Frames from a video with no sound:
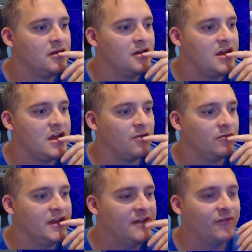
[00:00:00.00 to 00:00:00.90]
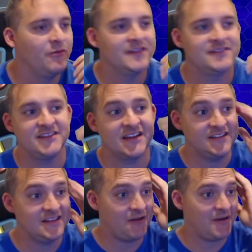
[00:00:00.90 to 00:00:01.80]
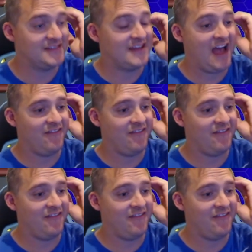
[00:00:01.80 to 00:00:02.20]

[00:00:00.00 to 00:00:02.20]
And we'll hit it for 160. That way it's half